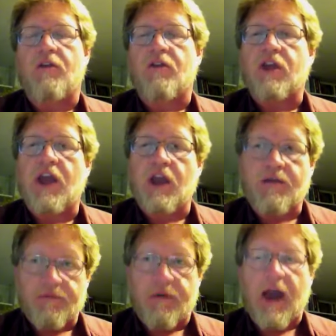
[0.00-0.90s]
Is the
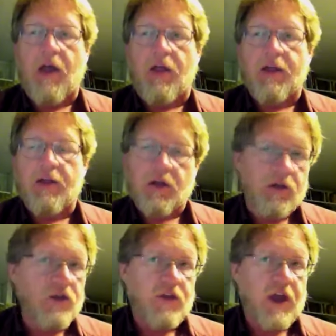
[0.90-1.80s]
data valid?
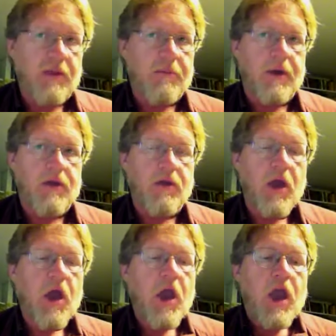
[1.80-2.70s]
Is the second piece.
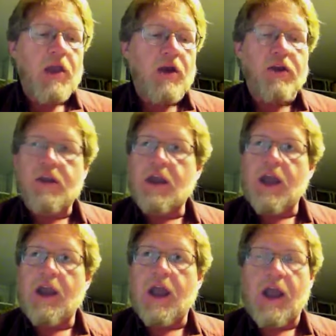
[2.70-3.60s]
Does the
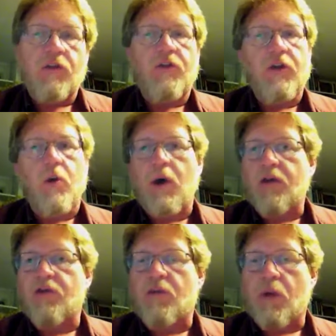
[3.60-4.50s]
data answer the
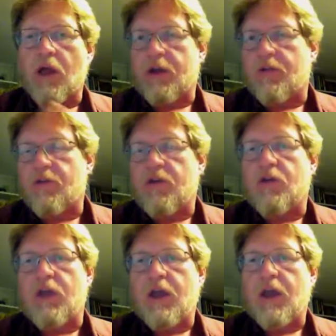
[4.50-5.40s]
question relative
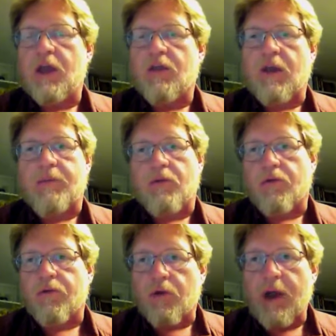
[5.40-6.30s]
to the conceptual
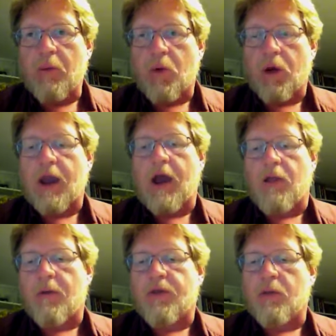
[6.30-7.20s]
framework
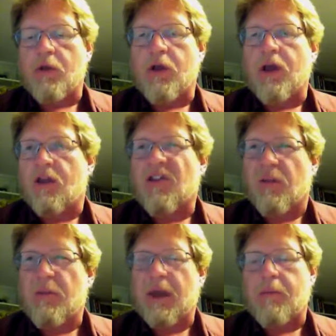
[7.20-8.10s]
element that we're looking at? Is
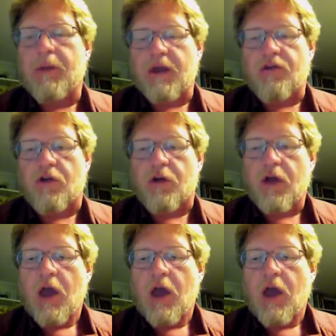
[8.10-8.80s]
the big picture?